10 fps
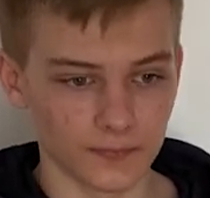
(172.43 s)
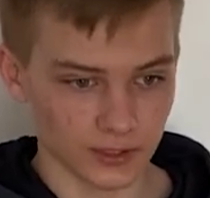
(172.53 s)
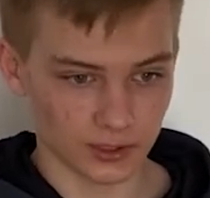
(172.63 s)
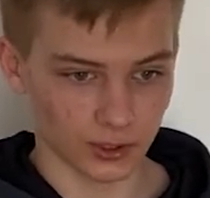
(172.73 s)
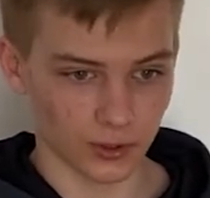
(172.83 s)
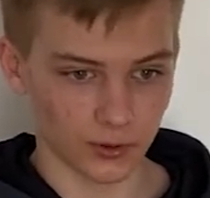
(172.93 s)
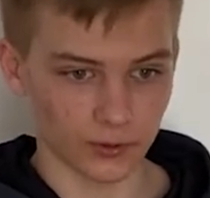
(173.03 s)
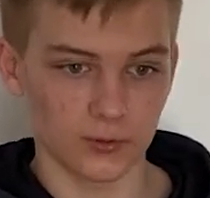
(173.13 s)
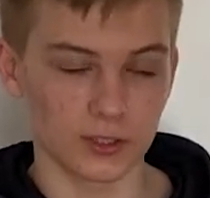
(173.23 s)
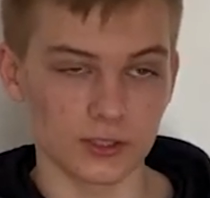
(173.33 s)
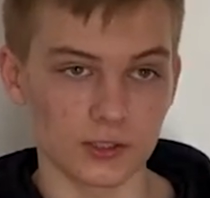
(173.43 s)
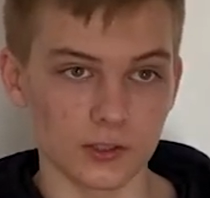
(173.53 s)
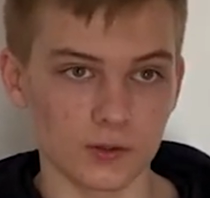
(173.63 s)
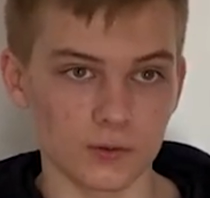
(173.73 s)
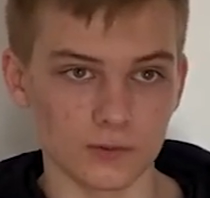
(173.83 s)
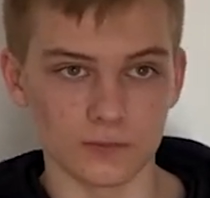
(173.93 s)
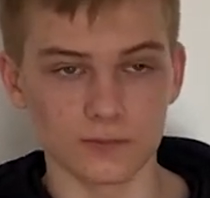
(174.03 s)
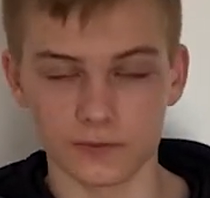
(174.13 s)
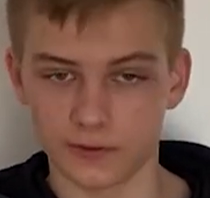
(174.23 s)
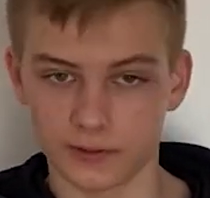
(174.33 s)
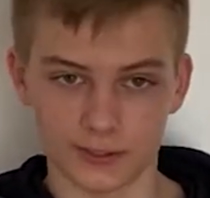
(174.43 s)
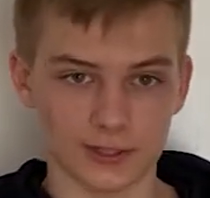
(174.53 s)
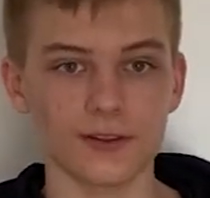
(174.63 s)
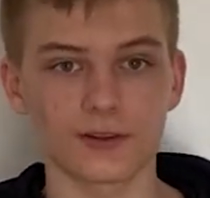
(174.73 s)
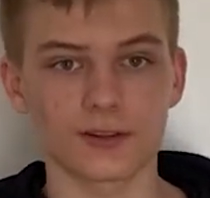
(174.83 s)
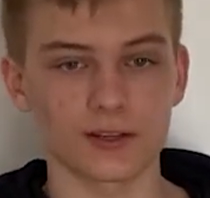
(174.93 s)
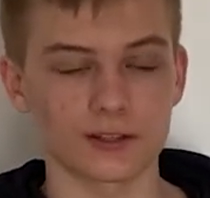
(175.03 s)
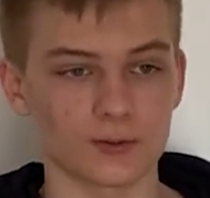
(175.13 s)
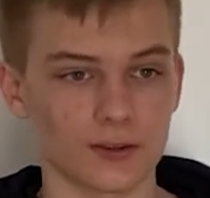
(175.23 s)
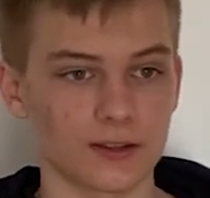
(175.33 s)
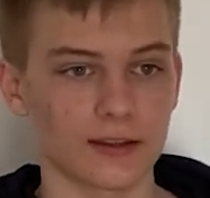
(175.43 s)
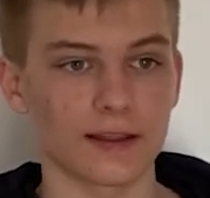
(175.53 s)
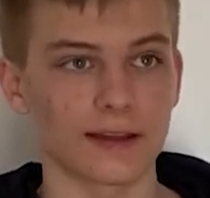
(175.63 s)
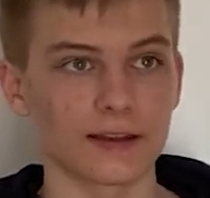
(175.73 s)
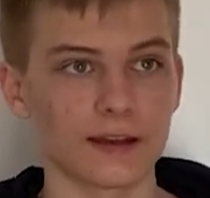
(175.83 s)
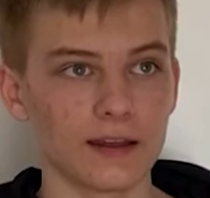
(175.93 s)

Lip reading: So you could do some other things with it, like